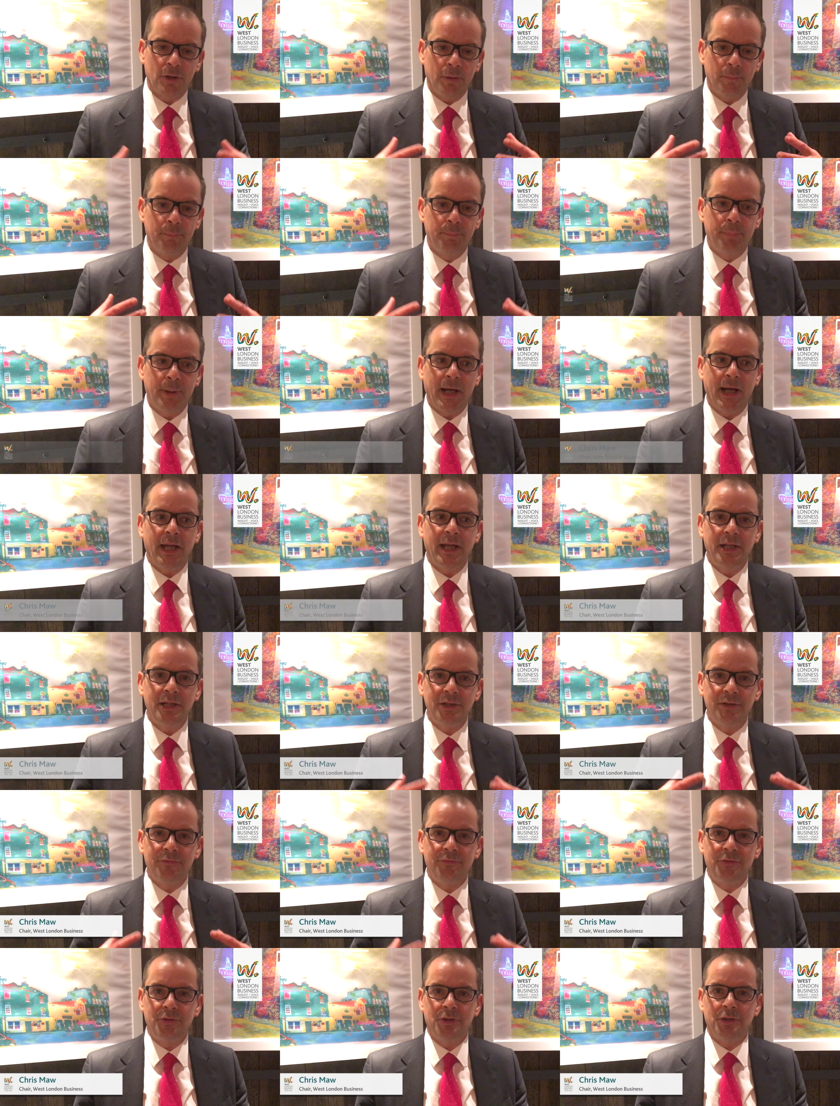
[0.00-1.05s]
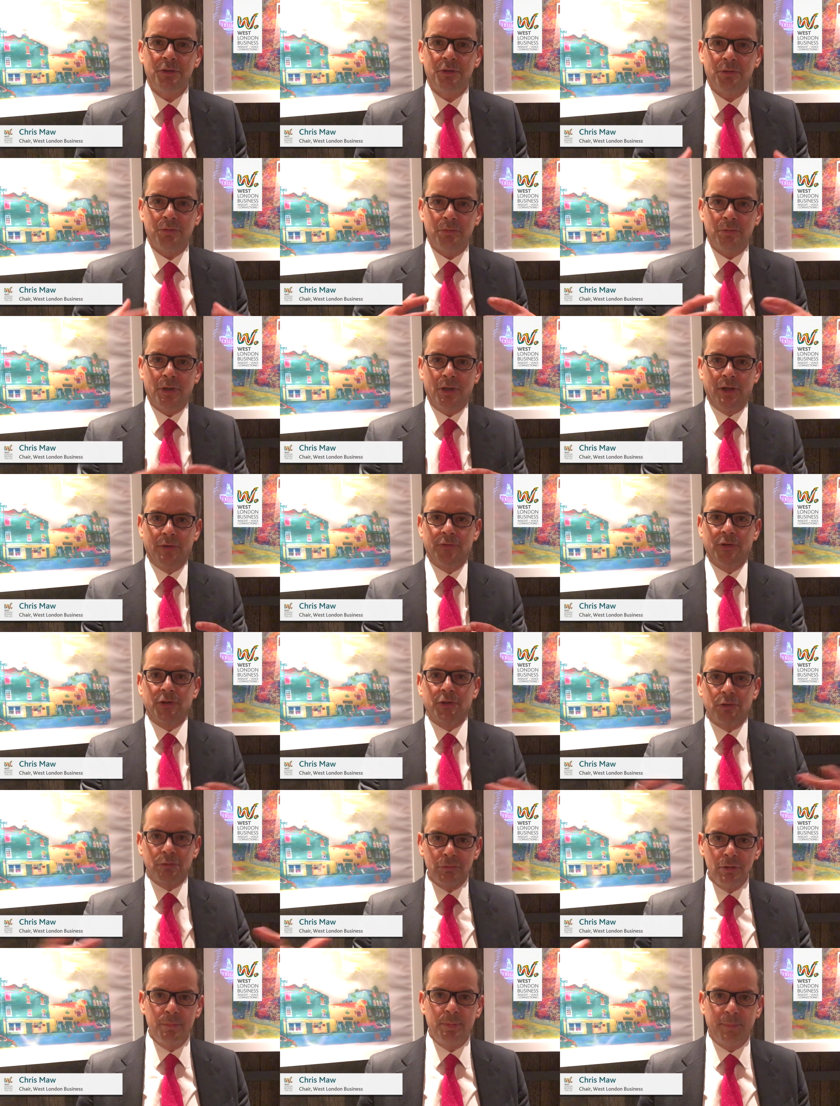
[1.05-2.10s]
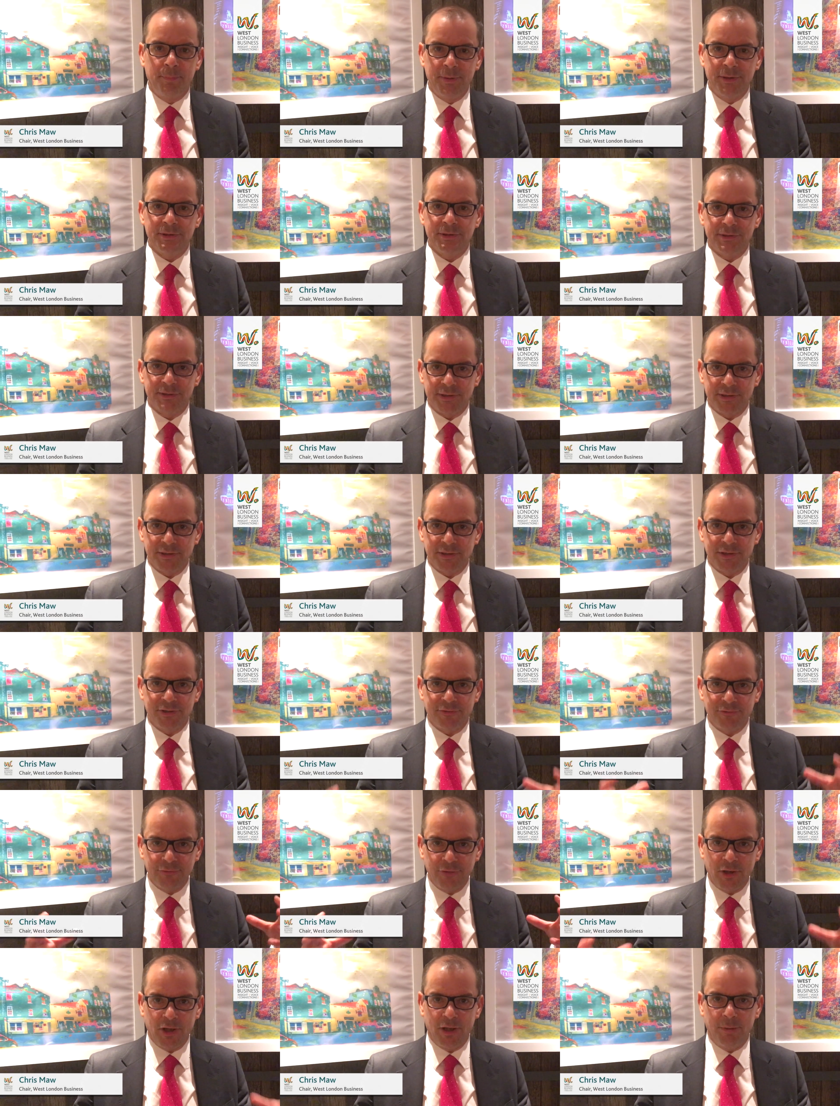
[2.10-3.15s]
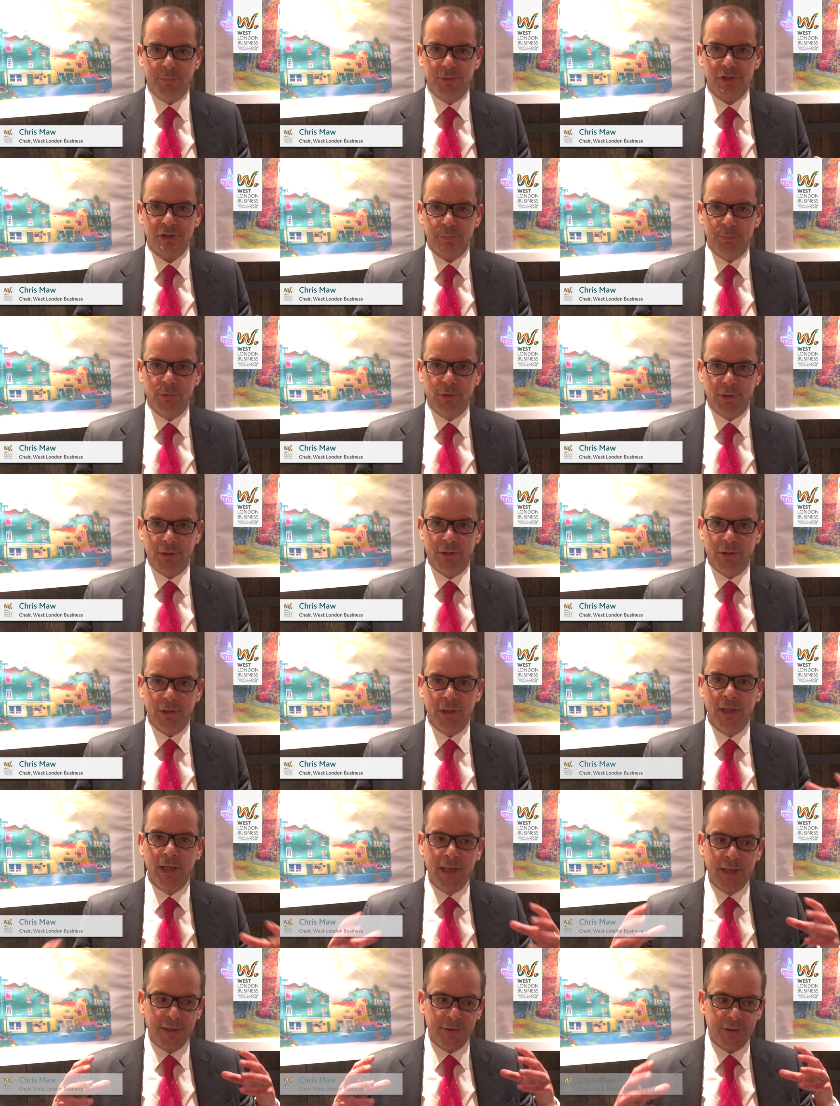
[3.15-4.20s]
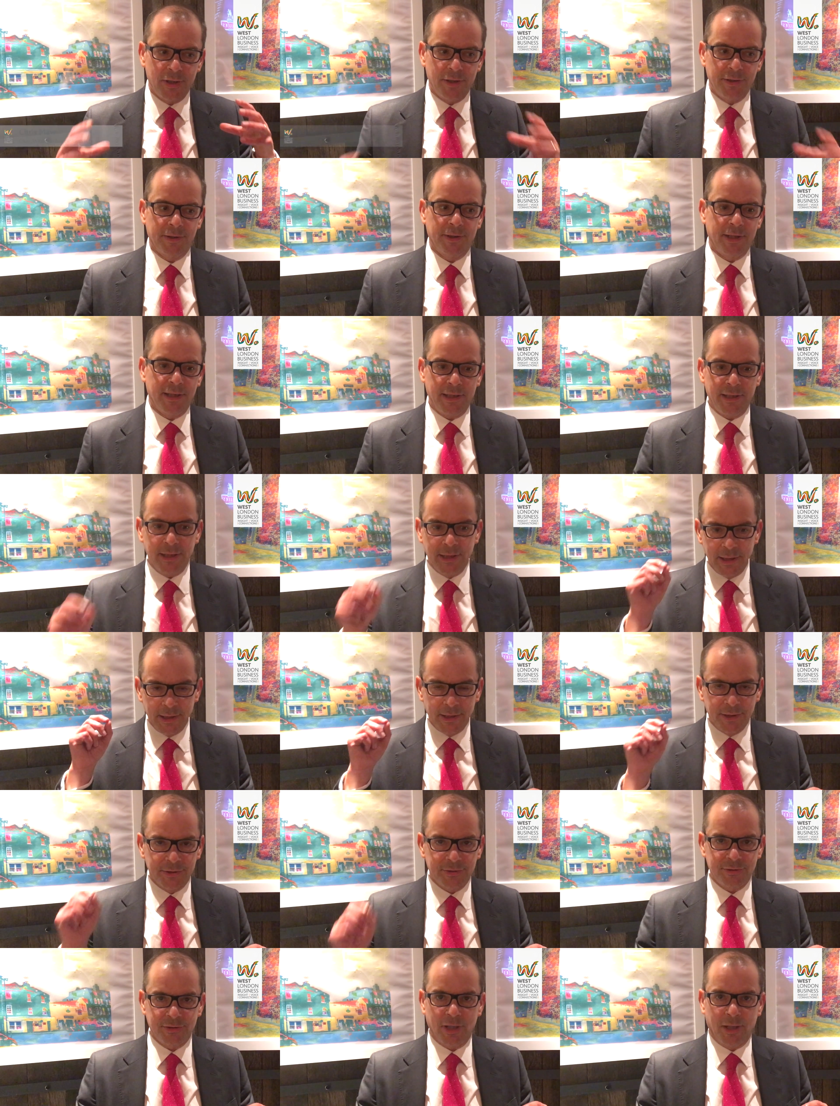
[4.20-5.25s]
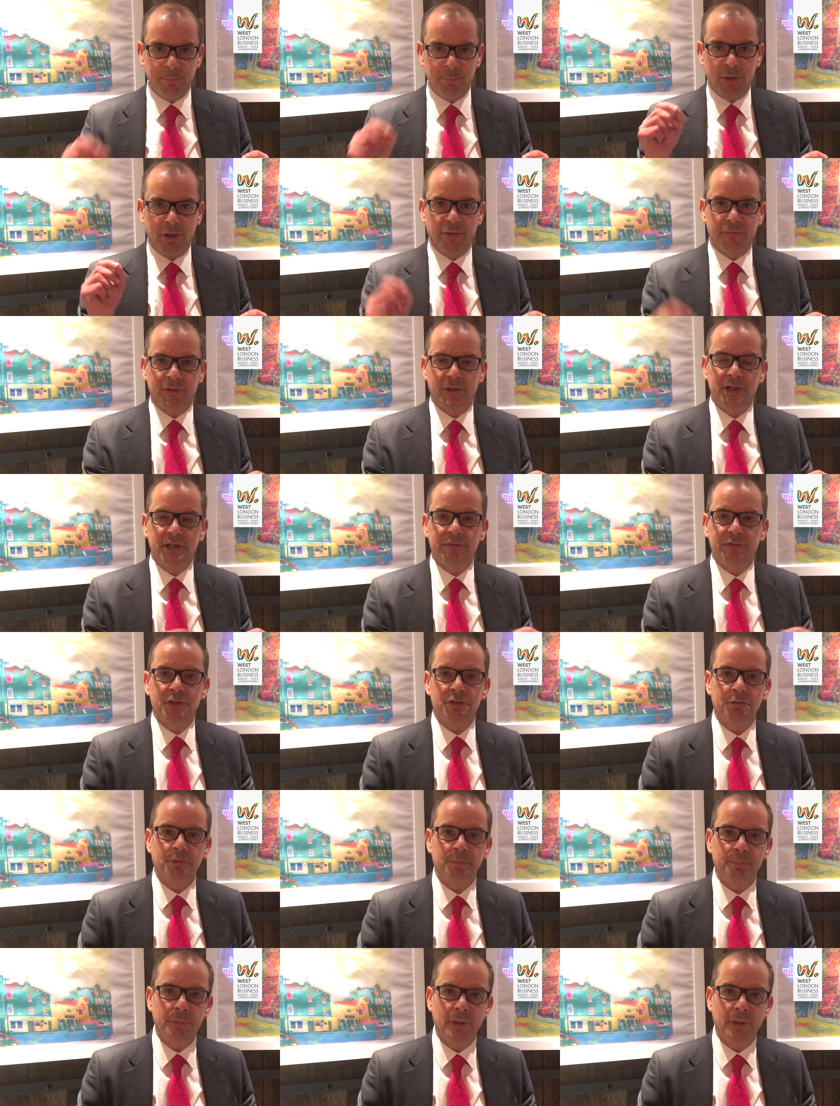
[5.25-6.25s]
combined view of a group of businesses is far much more than the sum of the individual